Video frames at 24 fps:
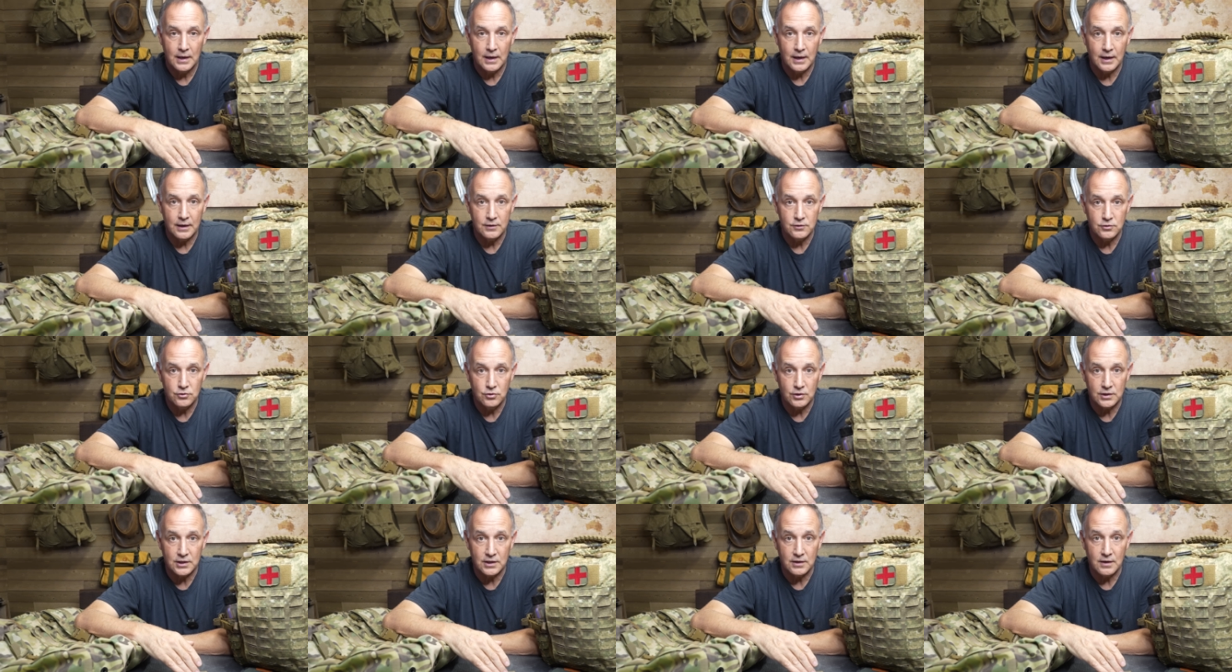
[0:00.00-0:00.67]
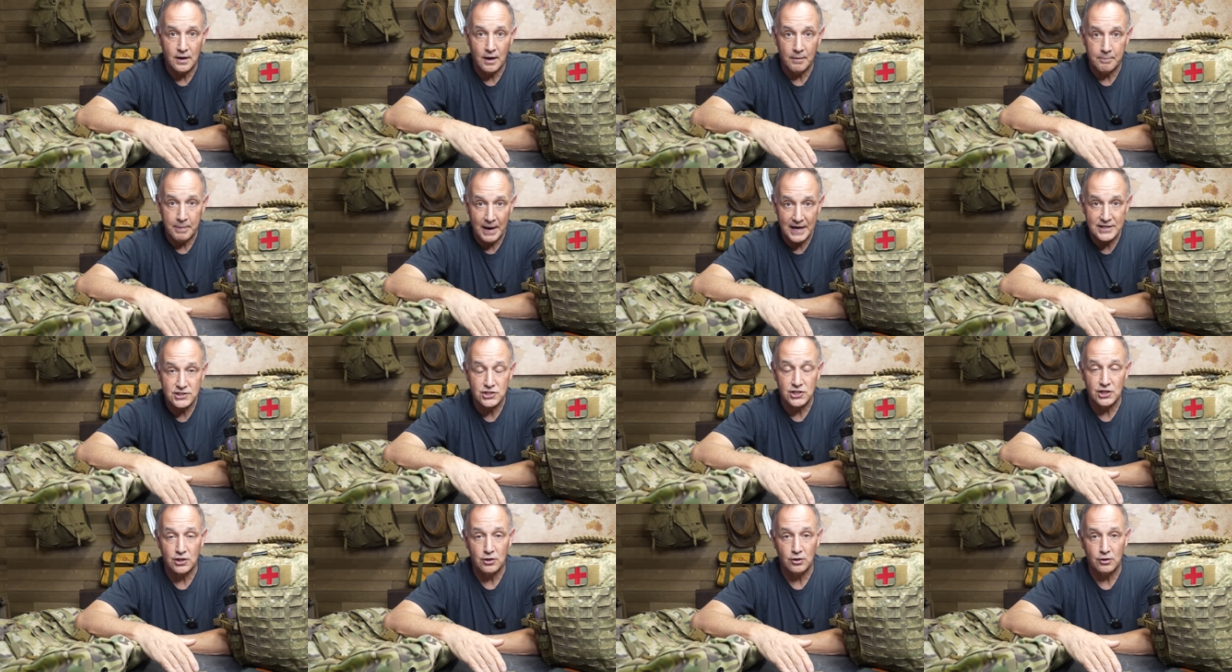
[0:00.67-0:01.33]
Uh, you can a
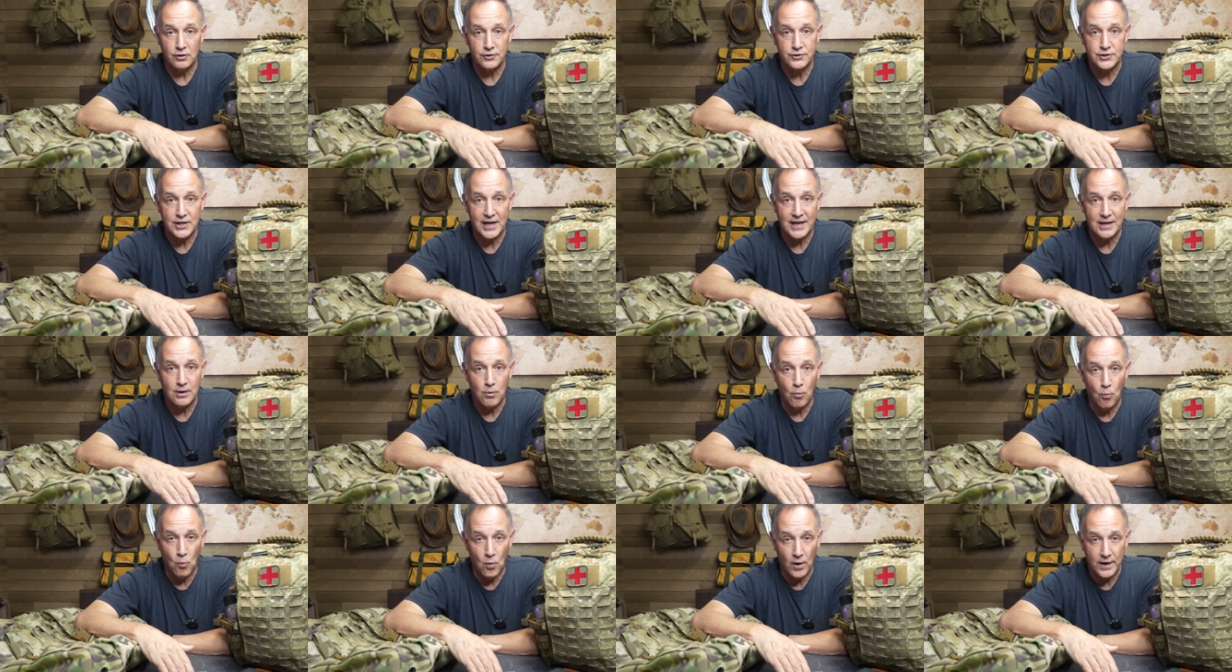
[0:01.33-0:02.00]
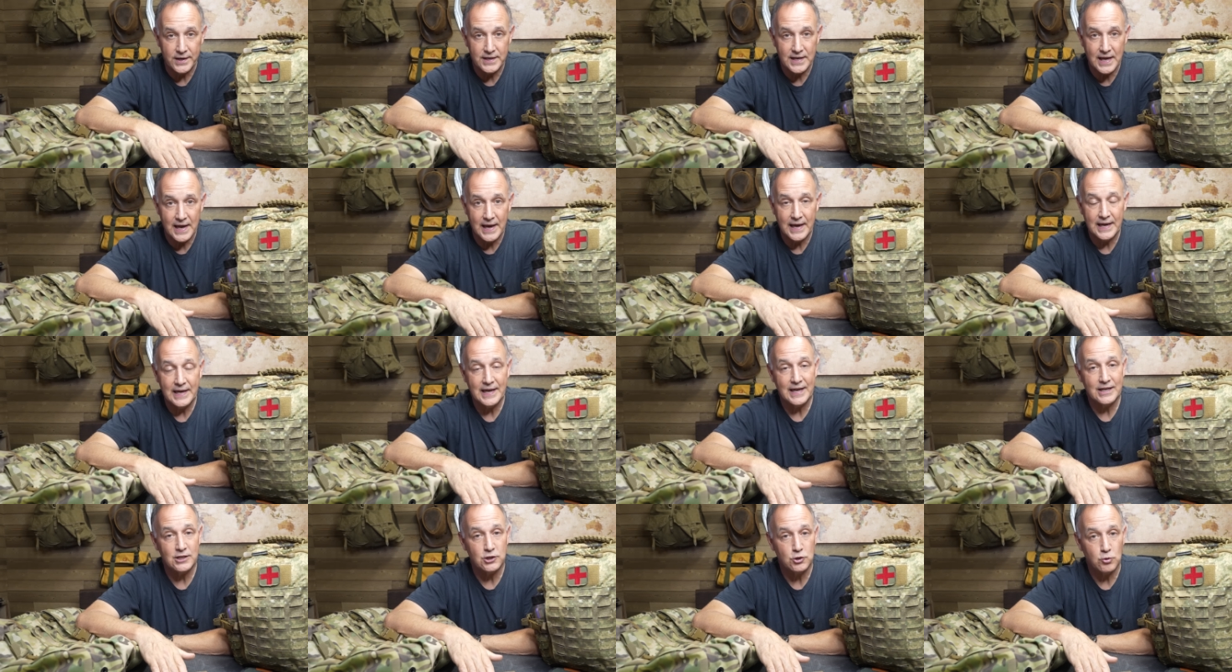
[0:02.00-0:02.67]
bicycle will take one
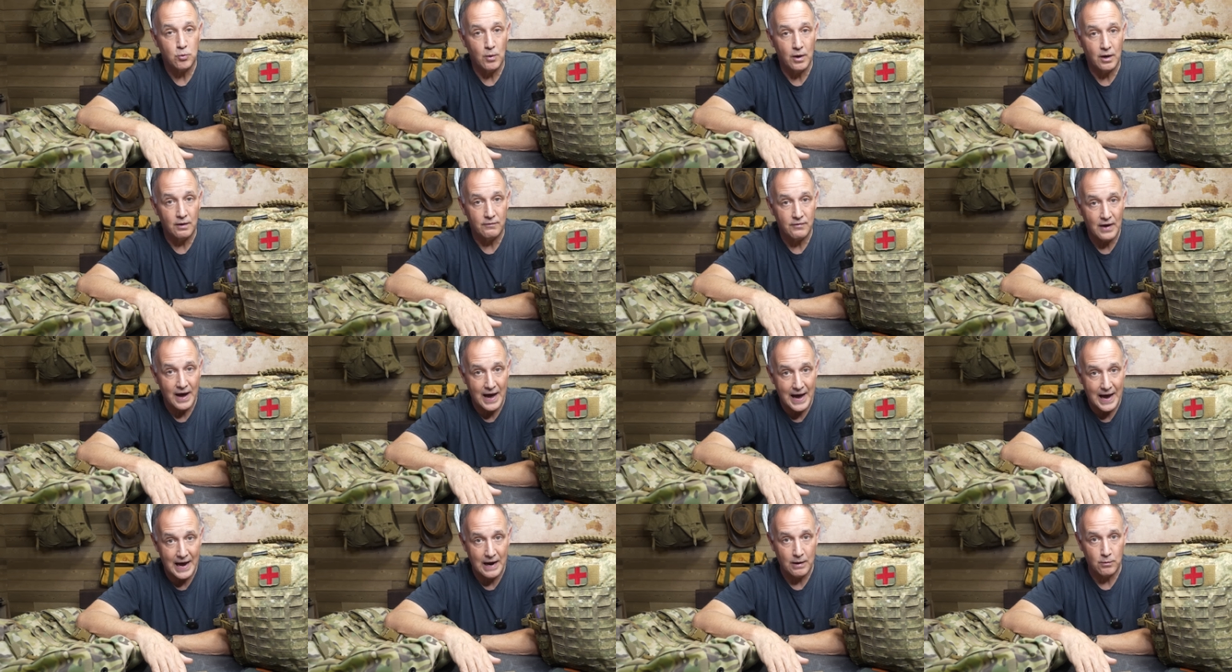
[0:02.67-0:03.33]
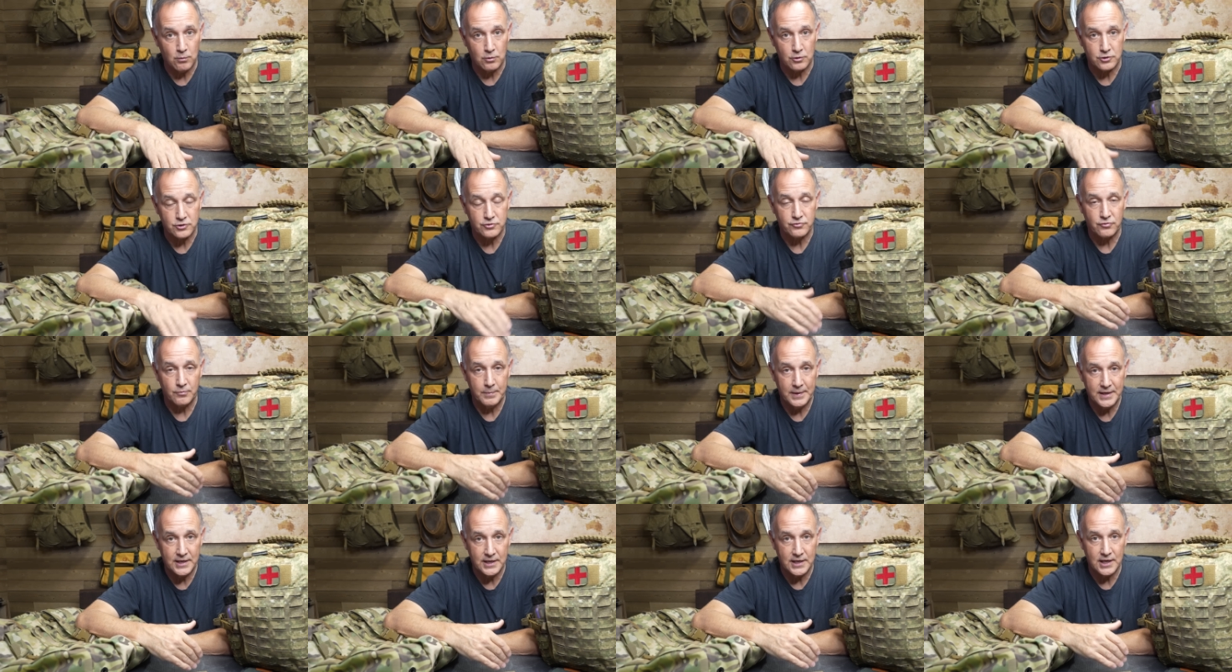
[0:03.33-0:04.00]
day and 12 hours
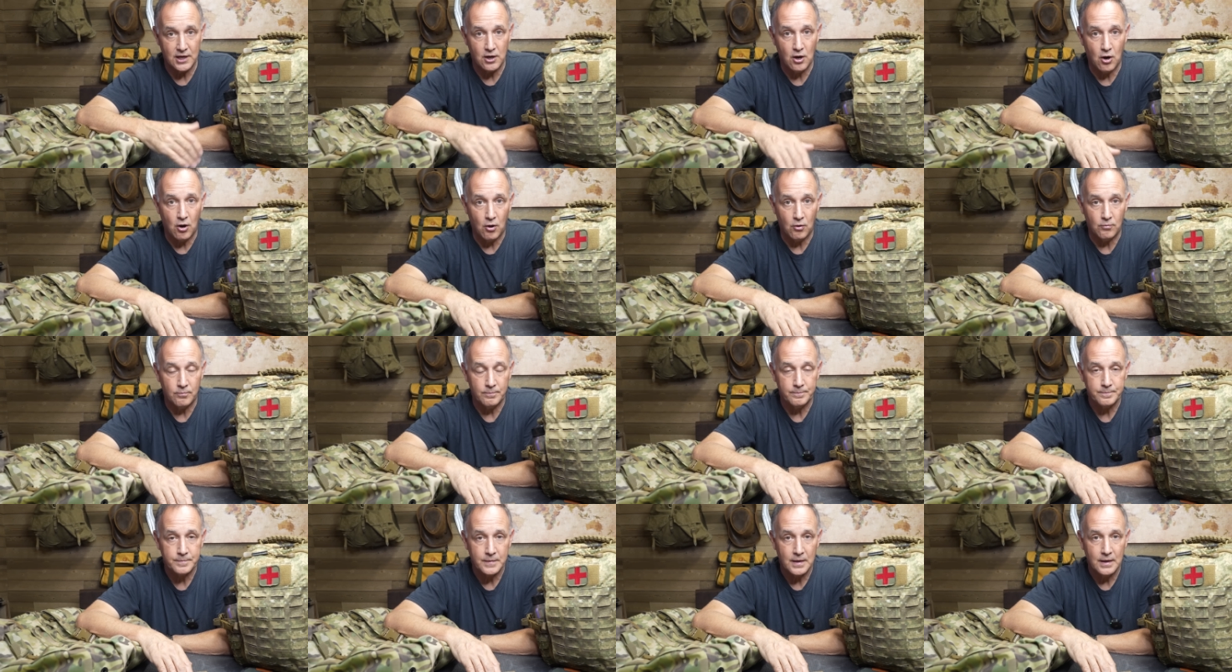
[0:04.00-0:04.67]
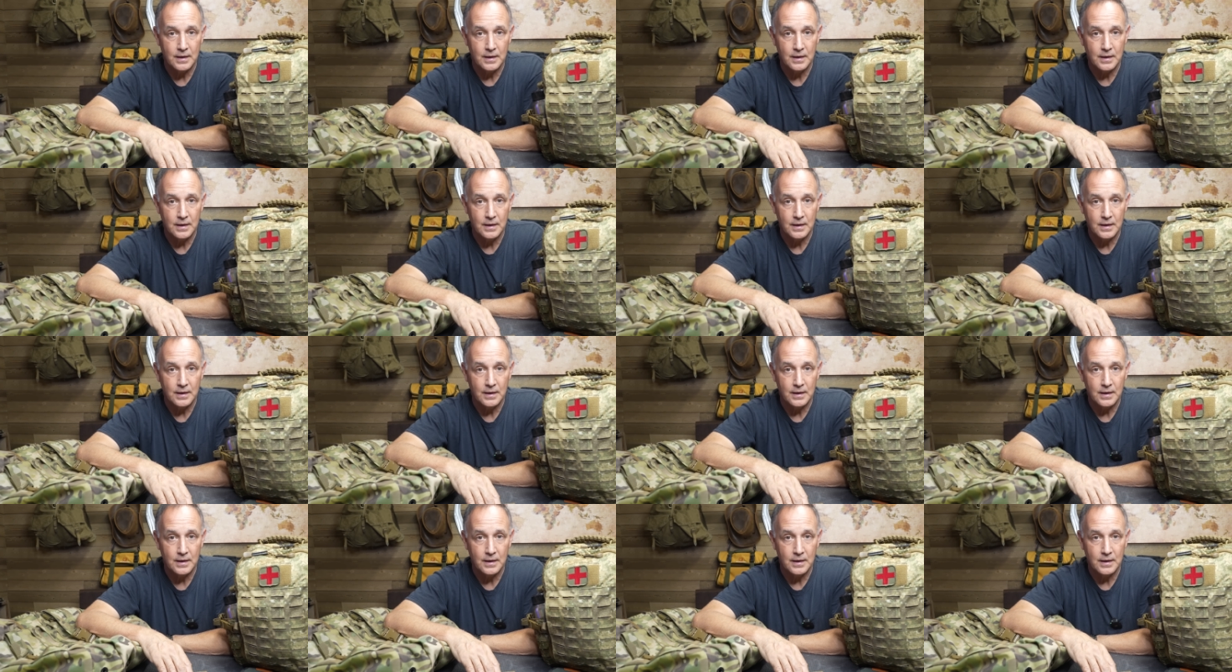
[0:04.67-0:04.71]
for me to get home.